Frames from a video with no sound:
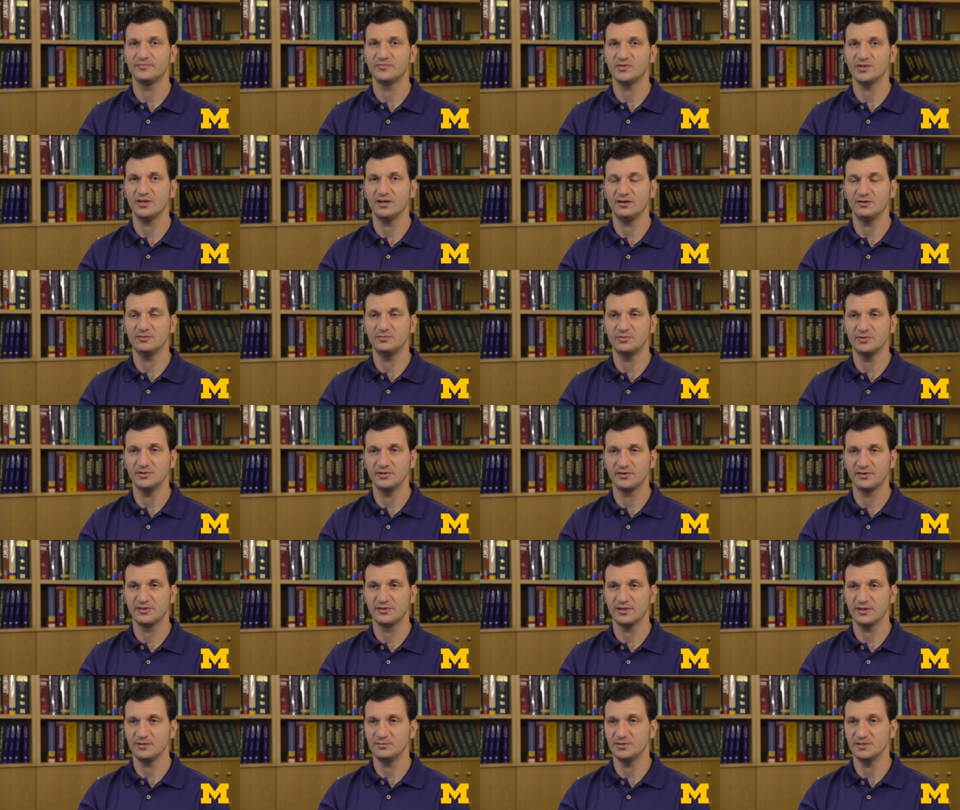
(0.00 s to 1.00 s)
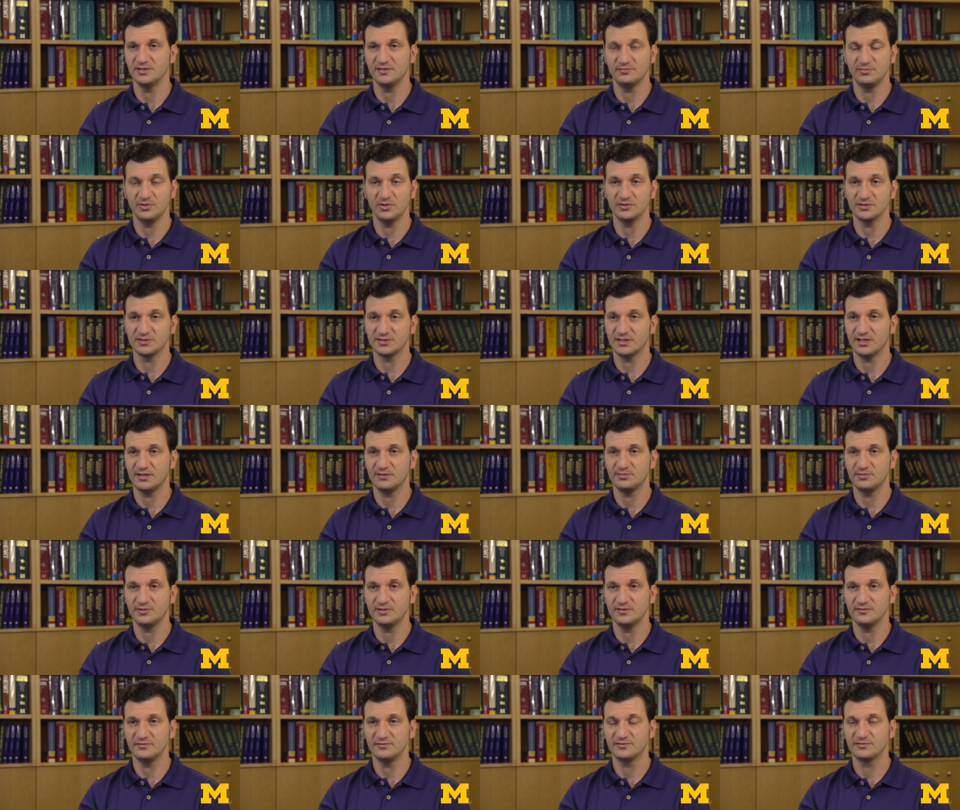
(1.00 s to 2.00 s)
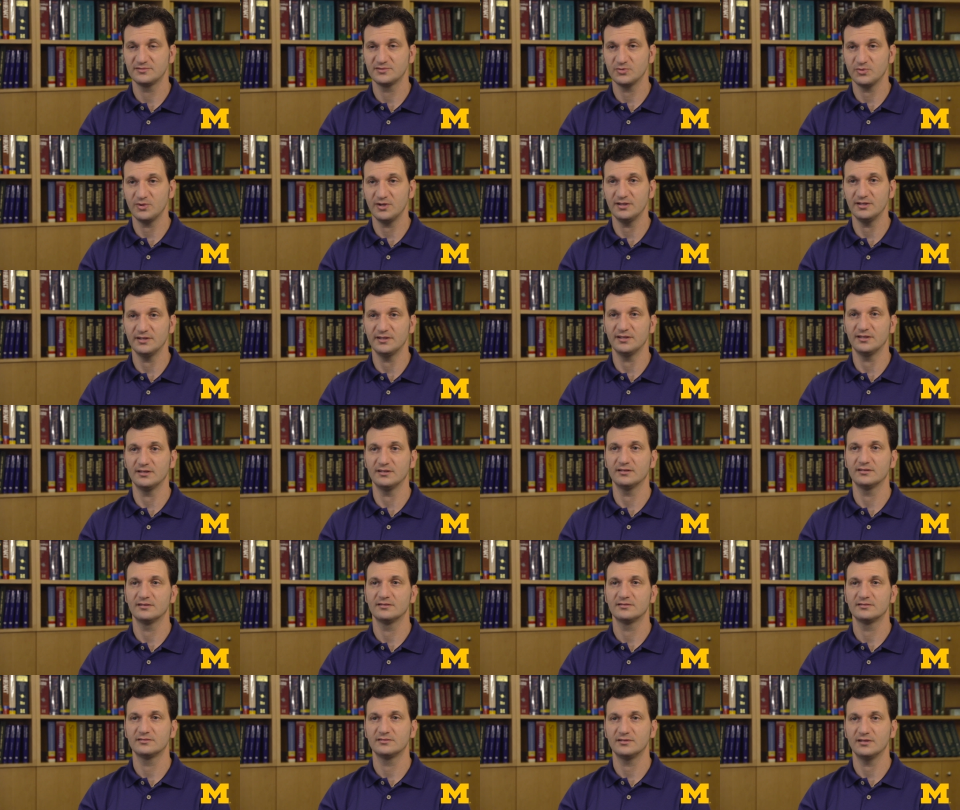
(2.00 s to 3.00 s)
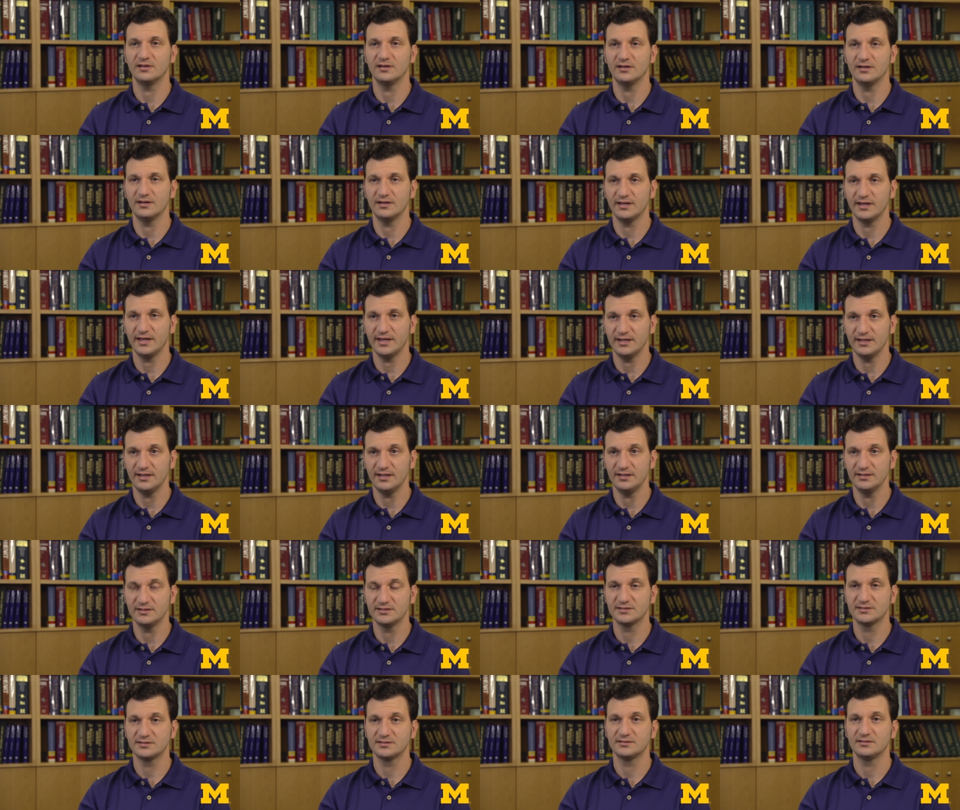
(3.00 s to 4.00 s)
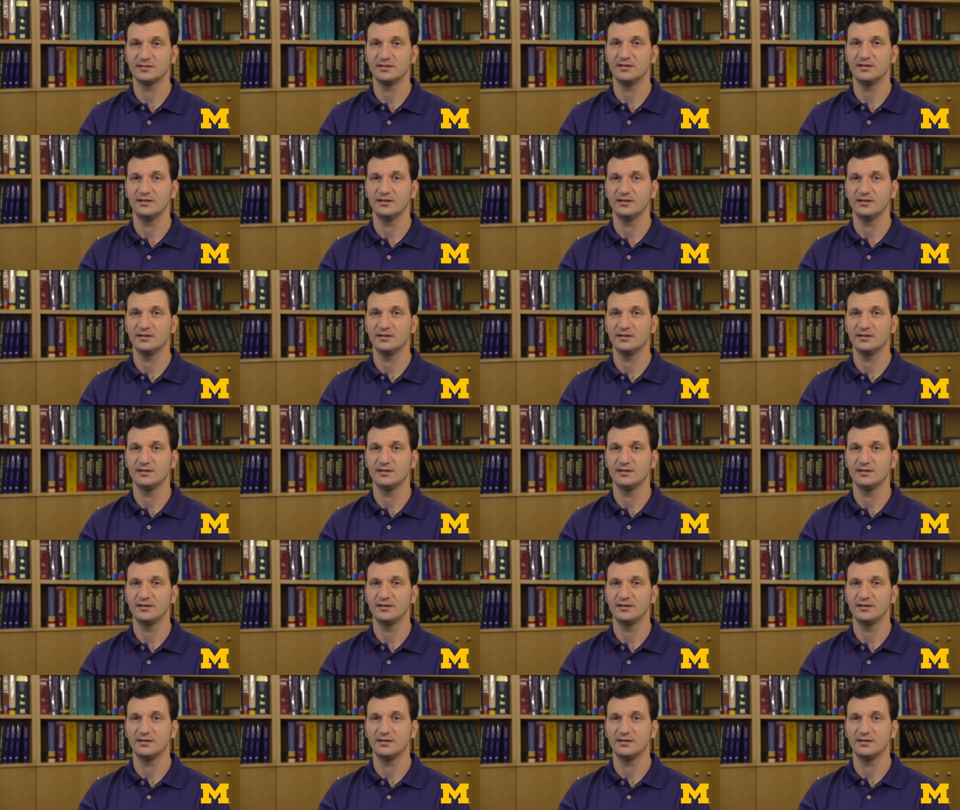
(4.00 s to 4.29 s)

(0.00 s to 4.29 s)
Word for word: to help with, I believe, post-operative swelling, uh, headaches,